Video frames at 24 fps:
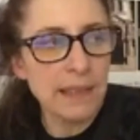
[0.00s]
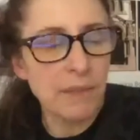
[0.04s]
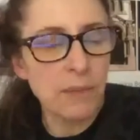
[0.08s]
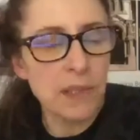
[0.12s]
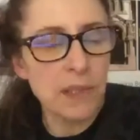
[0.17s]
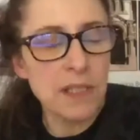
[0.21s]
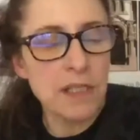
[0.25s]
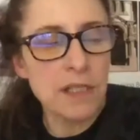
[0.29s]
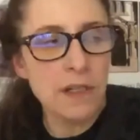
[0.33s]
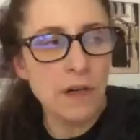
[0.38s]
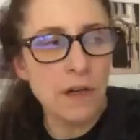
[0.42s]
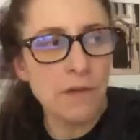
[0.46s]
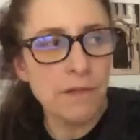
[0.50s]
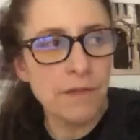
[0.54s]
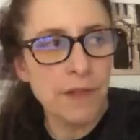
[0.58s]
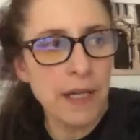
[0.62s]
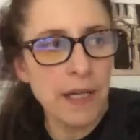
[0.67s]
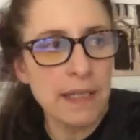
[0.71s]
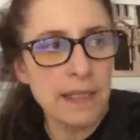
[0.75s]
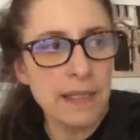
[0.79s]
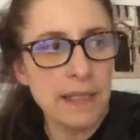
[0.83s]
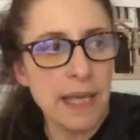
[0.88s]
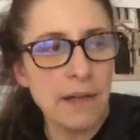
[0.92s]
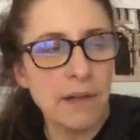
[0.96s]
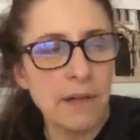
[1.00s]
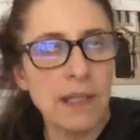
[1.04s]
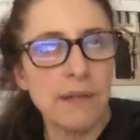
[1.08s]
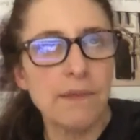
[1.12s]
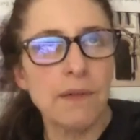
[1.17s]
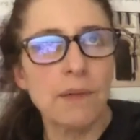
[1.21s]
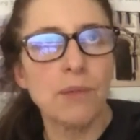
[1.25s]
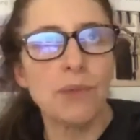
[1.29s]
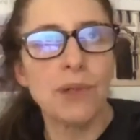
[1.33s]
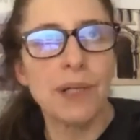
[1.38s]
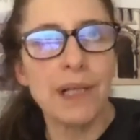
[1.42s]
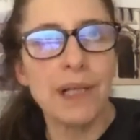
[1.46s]
What's so funny is they don't
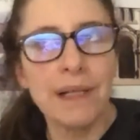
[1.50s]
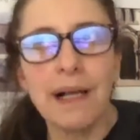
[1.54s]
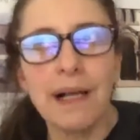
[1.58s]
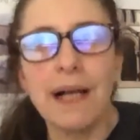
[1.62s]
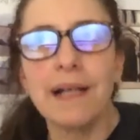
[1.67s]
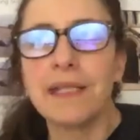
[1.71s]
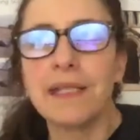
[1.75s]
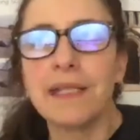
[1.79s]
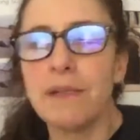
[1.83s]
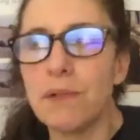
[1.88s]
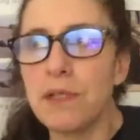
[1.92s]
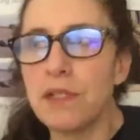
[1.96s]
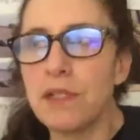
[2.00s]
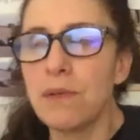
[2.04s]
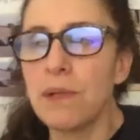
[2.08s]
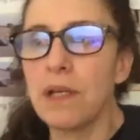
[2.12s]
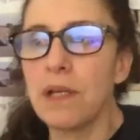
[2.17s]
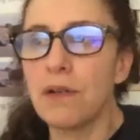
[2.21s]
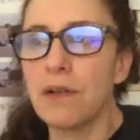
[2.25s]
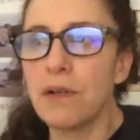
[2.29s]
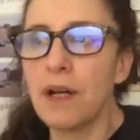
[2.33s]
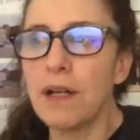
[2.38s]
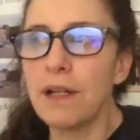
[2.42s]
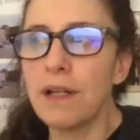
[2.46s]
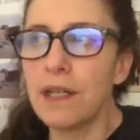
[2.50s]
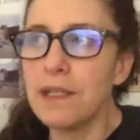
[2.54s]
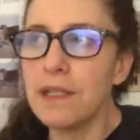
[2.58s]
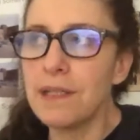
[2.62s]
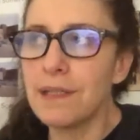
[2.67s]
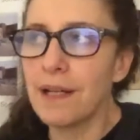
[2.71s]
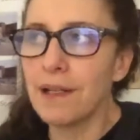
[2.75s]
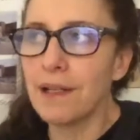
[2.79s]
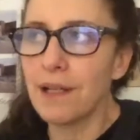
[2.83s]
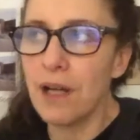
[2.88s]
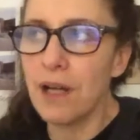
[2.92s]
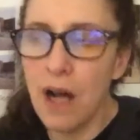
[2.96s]
even realize he was doing it. You're not, he's
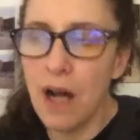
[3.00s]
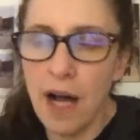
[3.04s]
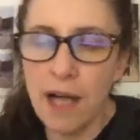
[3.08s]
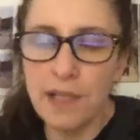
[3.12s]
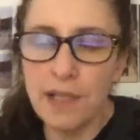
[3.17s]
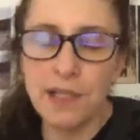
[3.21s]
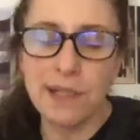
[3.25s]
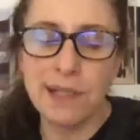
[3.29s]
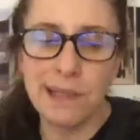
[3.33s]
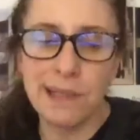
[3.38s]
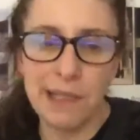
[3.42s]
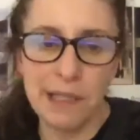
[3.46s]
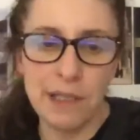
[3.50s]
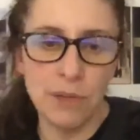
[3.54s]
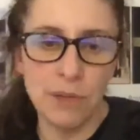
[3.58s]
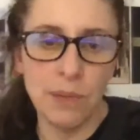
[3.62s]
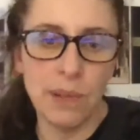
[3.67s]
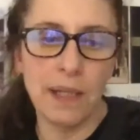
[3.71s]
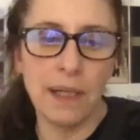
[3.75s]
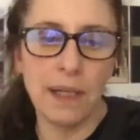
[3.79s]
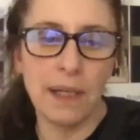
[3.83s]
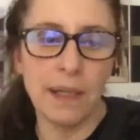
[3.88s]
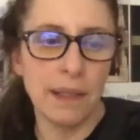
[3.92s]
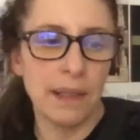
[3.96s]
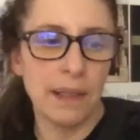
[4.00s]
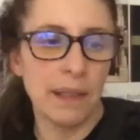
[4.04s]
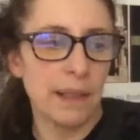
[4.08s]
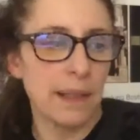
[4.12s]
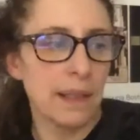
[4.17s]
not consciously doing it.